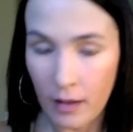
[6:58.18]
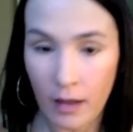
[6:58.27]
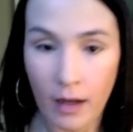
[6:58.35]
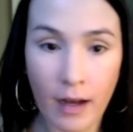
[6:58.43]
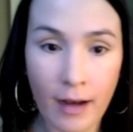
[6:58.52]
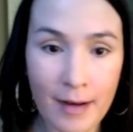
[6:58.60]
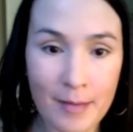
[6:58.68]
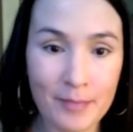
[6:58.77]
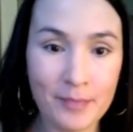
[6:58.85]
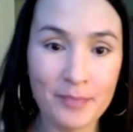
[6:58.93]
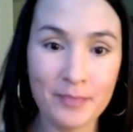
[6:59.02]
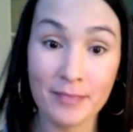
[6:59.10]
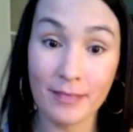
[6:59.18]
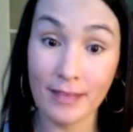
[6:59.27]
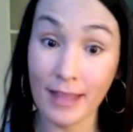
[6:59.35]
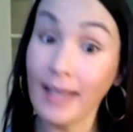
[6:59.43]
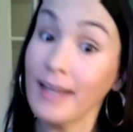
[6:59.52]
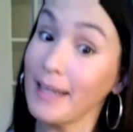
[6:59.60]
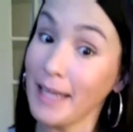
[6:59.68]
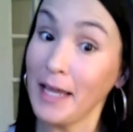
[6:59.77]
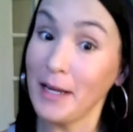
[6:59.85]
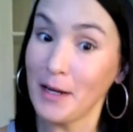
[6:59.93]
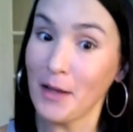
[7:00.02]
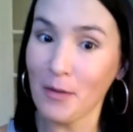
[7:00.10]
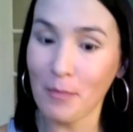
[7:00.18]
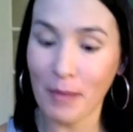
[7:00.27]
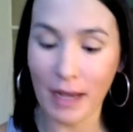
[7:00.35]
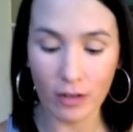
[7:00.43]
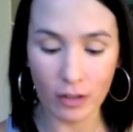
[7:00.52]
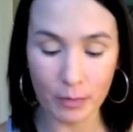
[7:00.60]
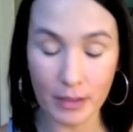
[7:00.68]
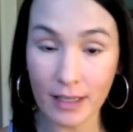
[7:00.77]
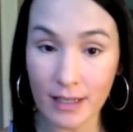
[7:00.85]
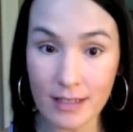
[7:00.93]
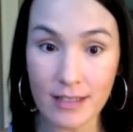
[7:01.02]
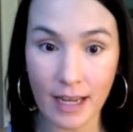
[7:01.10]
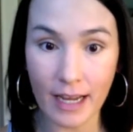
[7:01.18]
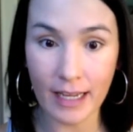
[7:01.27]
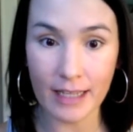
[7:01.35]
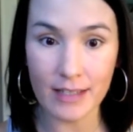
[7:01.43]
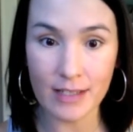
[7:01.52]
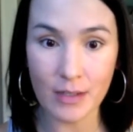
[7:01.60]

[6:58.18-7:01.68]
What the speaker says: Then again, another powder, because I get so